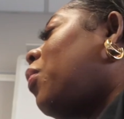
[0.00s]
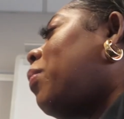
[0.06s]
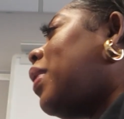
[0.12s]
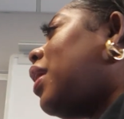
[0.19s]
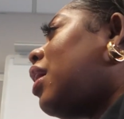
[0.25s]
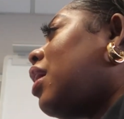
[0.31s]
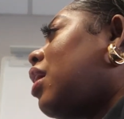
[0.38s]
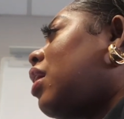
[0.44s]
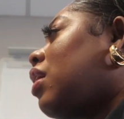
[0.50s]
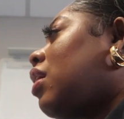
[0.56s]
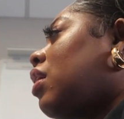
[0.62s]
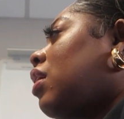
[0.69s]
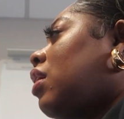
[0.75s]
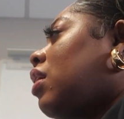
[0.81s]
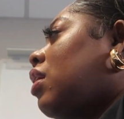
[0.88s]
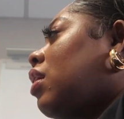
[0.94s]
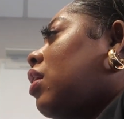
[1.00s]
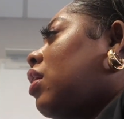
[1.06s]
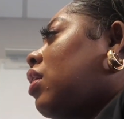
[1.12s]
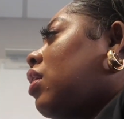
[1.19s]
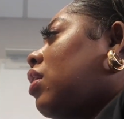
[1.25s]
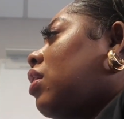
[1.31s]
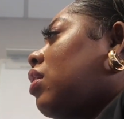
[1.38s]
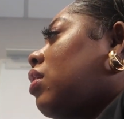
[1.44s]
After the gaps, you
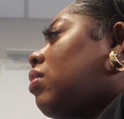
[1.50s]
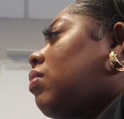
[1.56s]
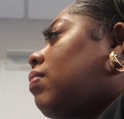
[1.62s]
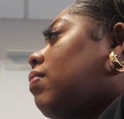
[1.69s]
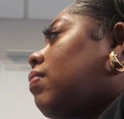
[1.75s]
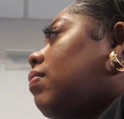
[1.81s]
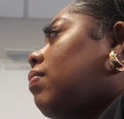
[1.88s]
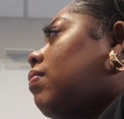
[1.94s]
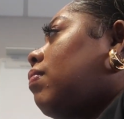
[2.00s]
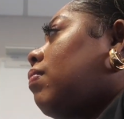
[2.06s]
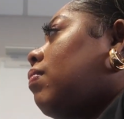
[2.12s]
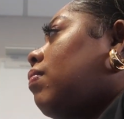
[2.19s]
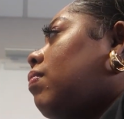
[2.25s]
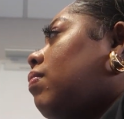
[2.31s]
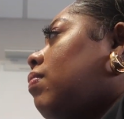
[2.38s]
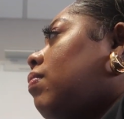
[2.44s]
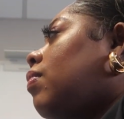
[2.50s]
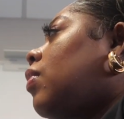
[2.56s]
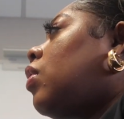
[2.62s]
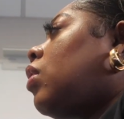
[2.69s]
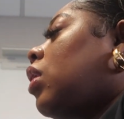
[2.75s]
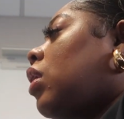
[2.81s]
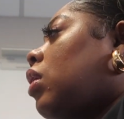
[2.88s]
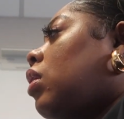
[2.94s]
must wear a retainer.
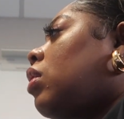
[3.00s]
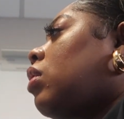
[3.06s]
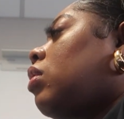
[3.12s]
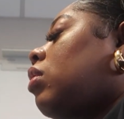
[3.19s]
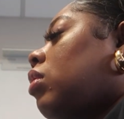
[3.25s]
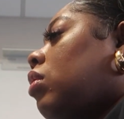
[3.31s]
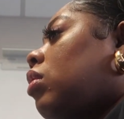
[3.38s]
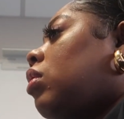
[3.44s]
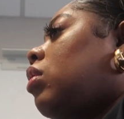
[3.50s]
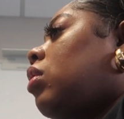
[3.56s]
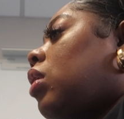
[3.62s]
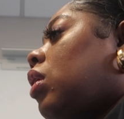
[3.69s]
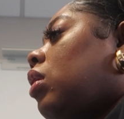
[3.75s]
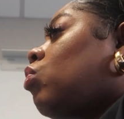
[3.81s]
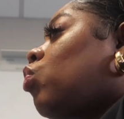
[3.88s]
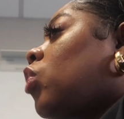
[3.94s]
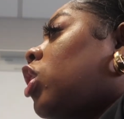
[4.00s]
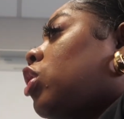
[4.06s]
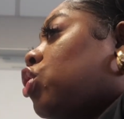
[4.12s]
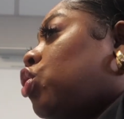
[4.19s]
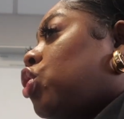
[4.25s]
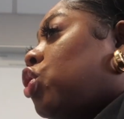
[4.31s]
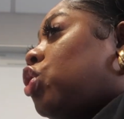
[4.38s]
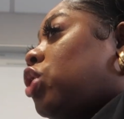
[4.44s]
Retention's for a lifetime. Or, you
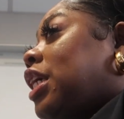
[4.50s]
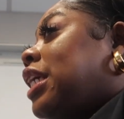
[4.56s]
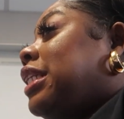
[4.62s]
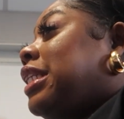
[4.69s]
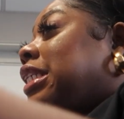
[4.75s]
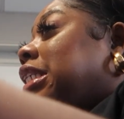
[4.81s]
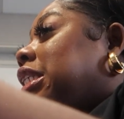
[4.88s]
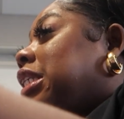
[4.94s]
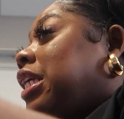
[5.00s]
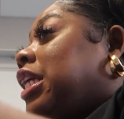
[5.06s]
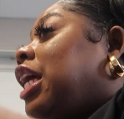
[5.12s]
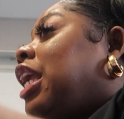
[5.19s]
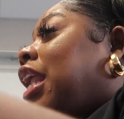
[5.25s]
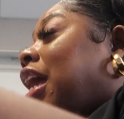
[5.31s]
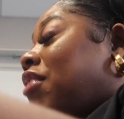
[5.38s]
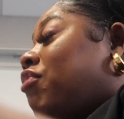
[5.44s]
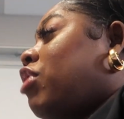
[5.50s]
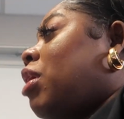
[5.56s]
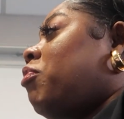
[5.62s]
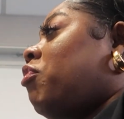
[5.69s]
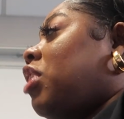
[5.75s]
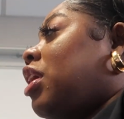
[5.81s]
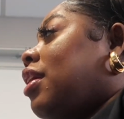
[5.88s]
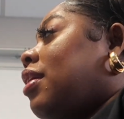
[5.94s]
know, so you're saying this is a lifetime
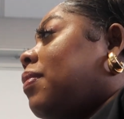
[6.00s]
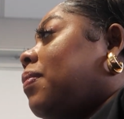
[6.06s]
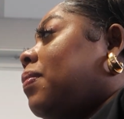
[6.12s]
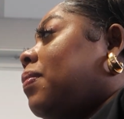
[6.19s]
thing?